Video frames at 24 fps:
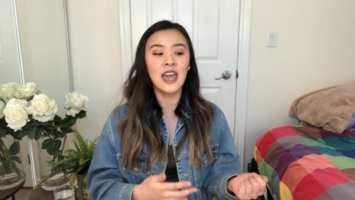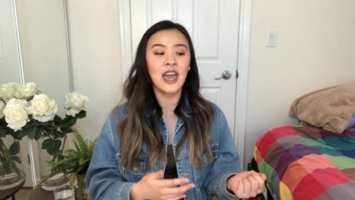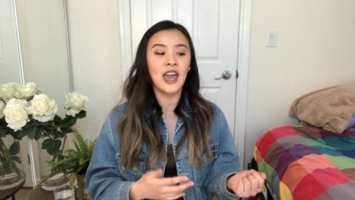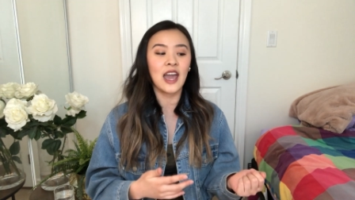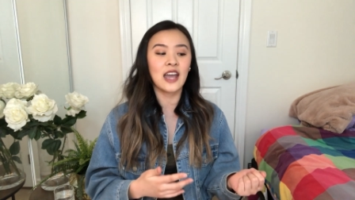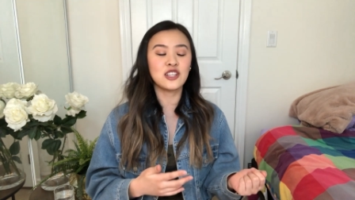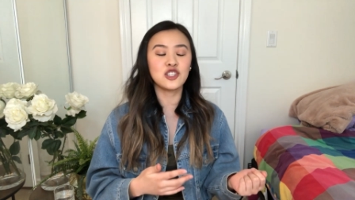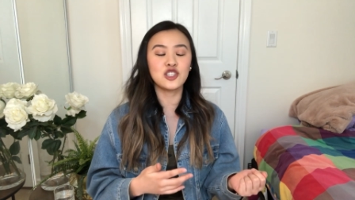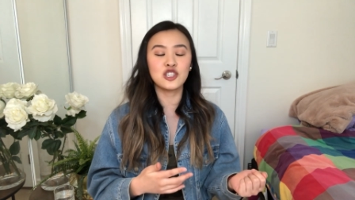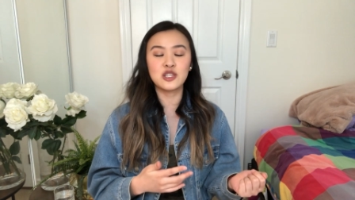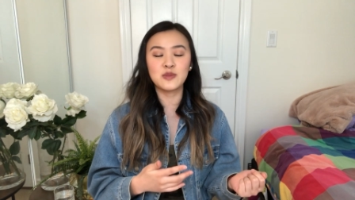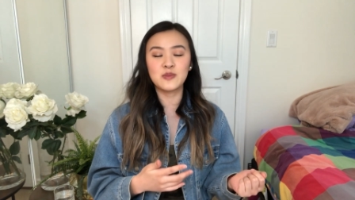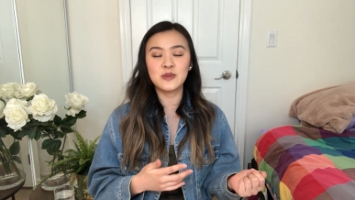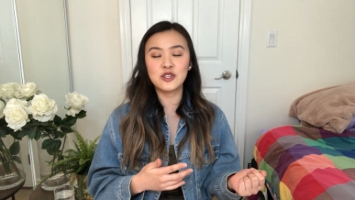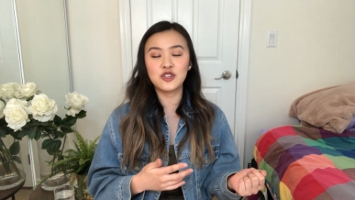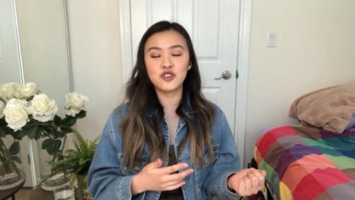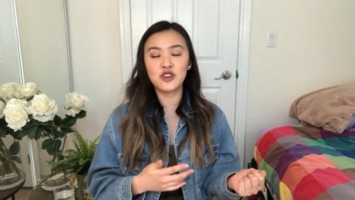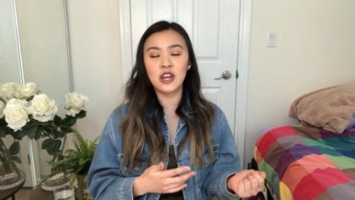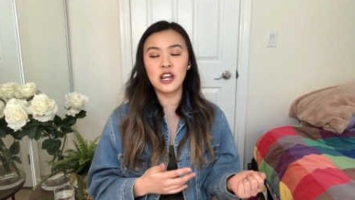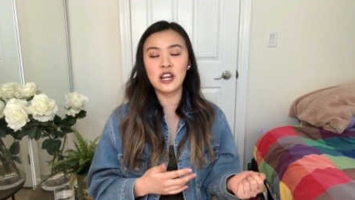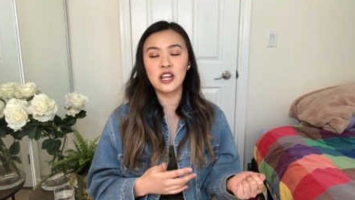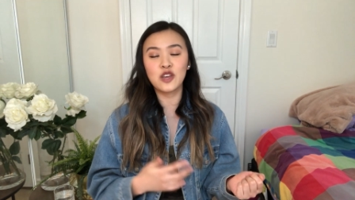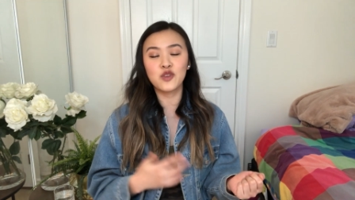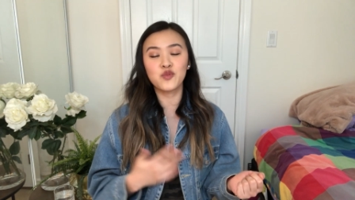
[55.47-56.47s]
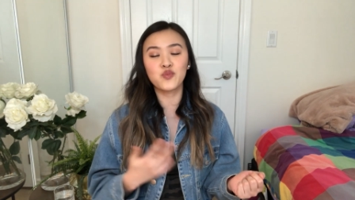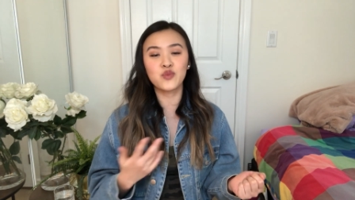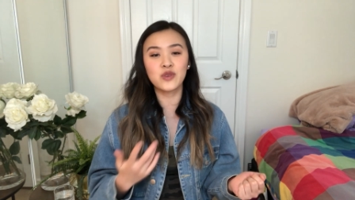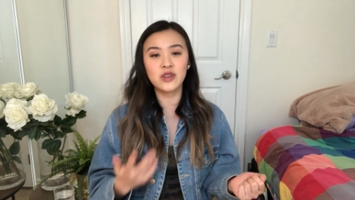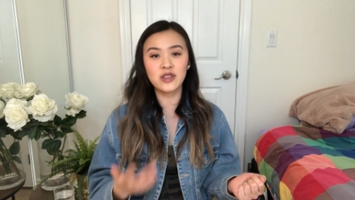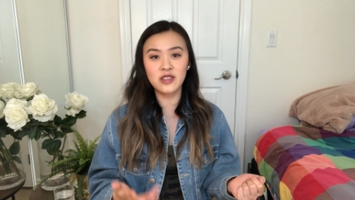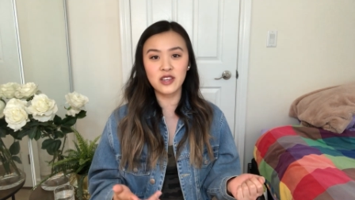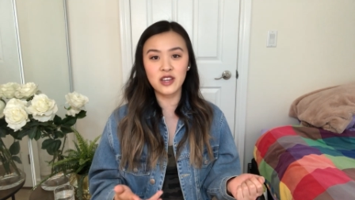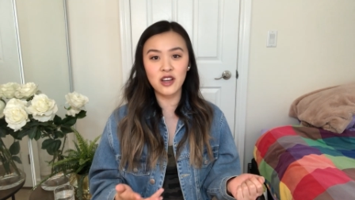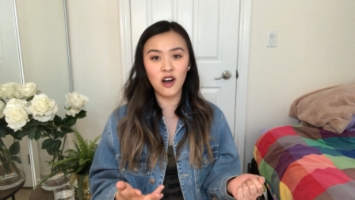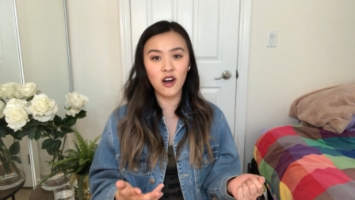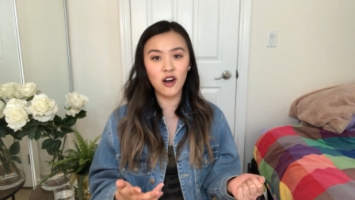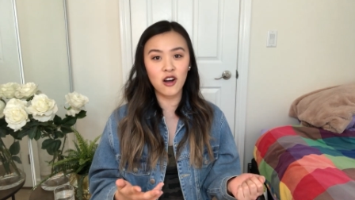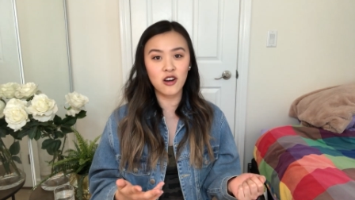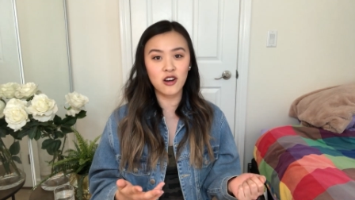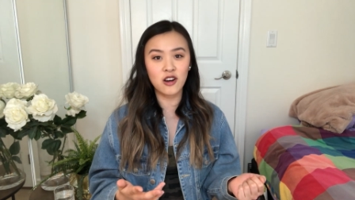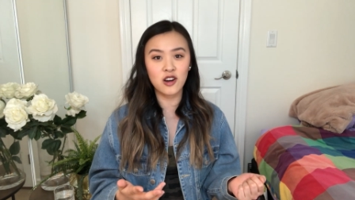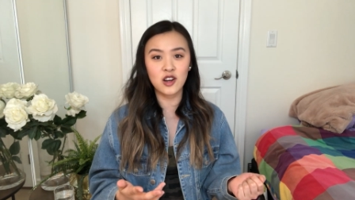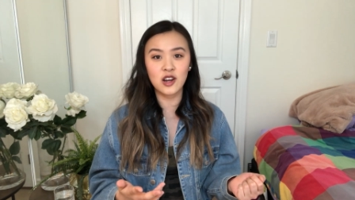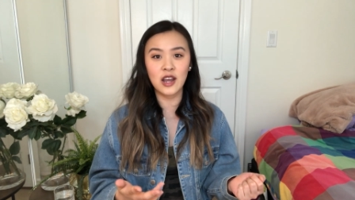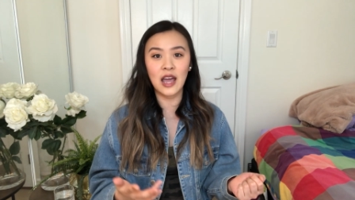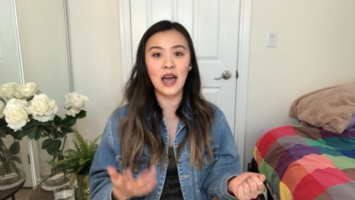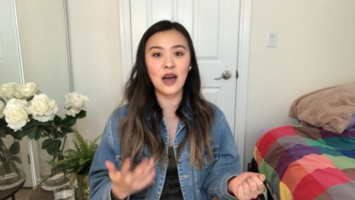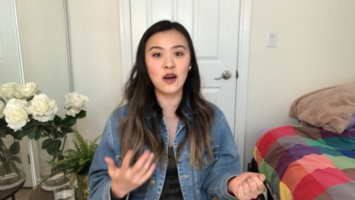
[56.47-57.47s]
and she's been training really
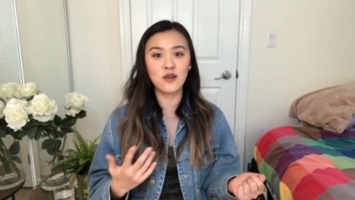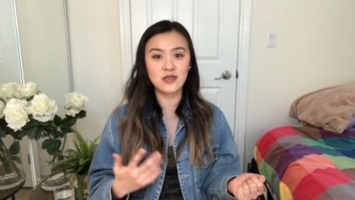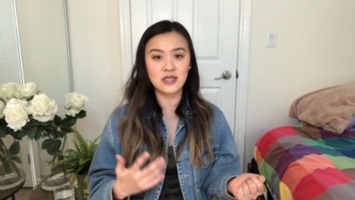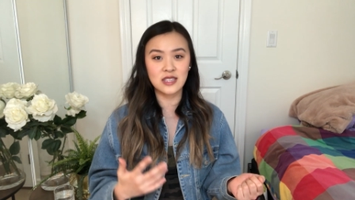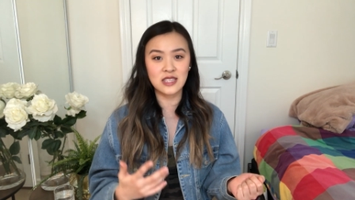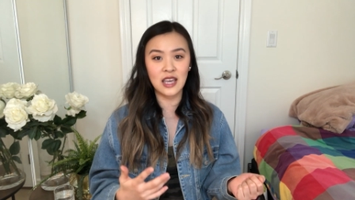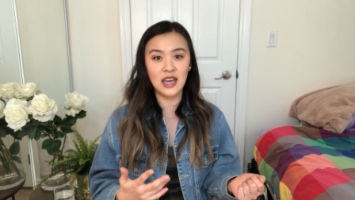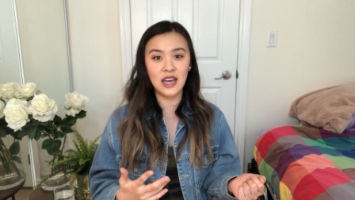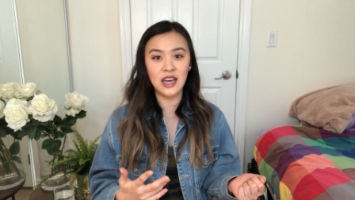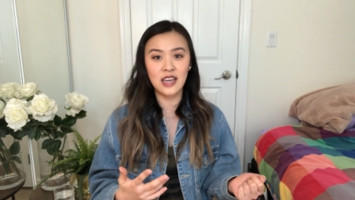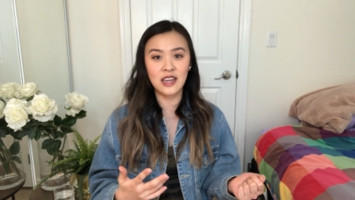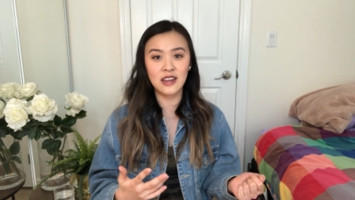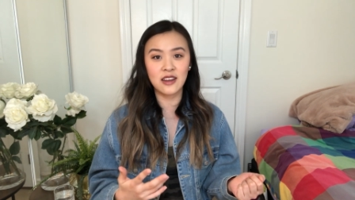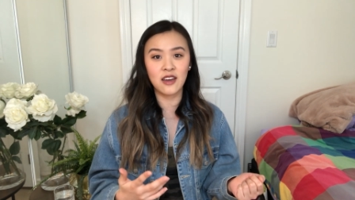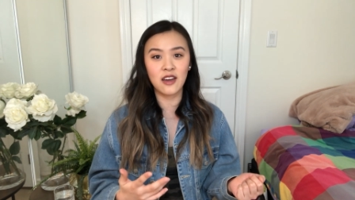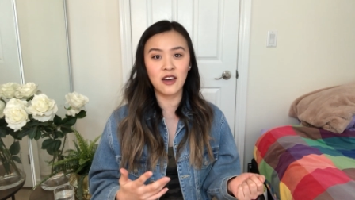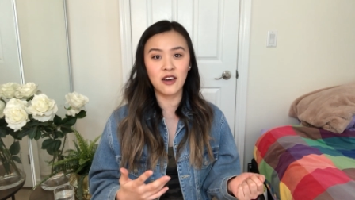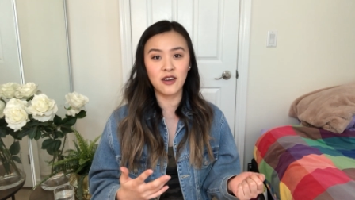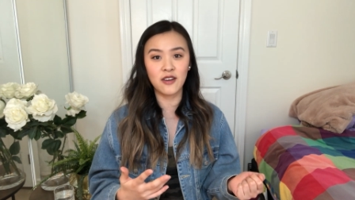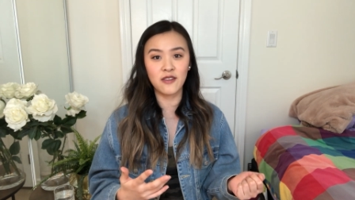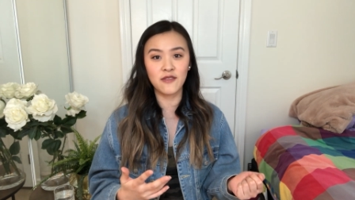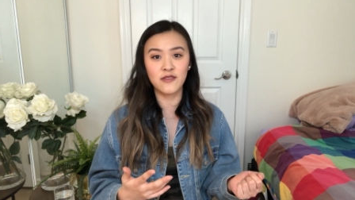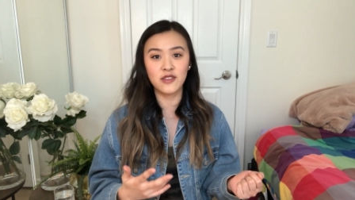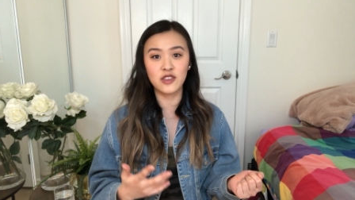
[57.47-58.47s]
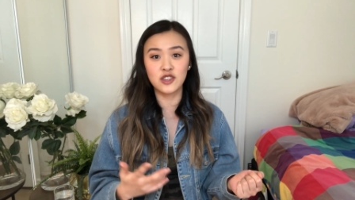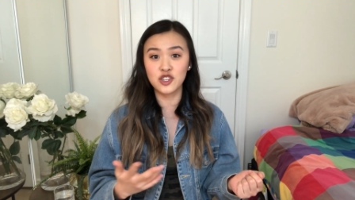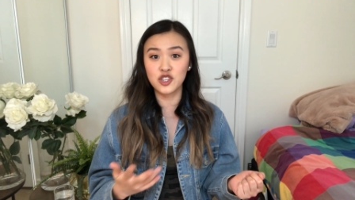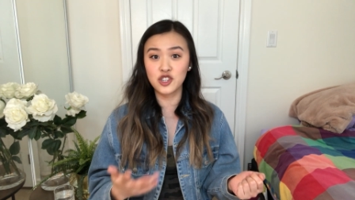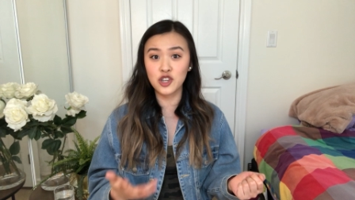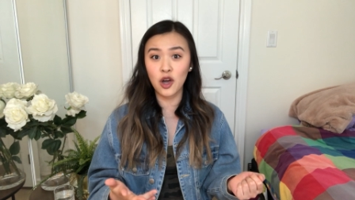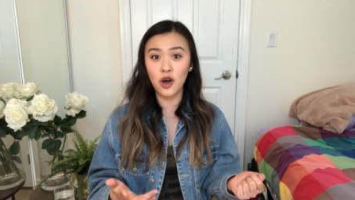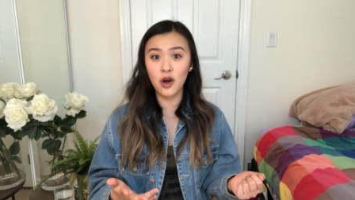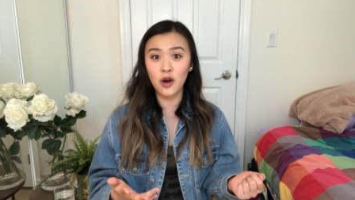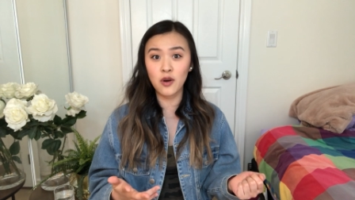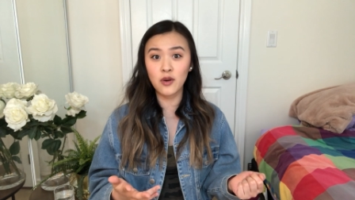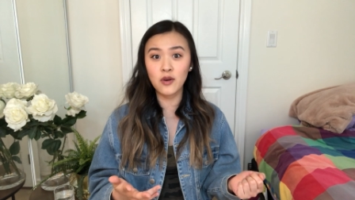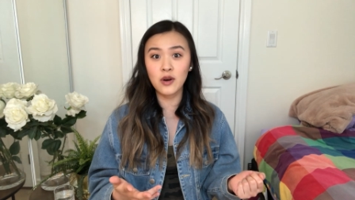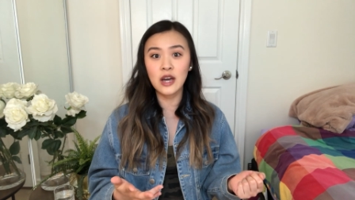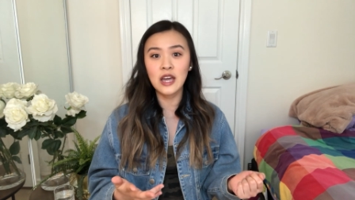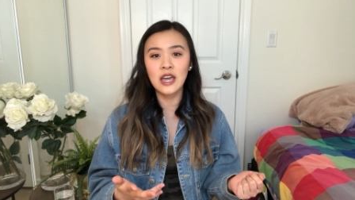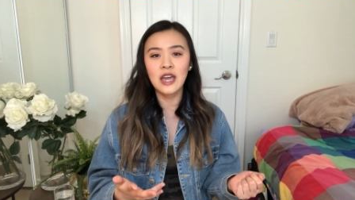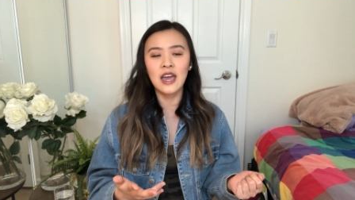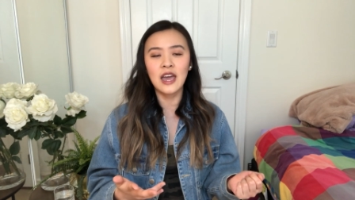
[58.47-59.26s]
hard outside of the show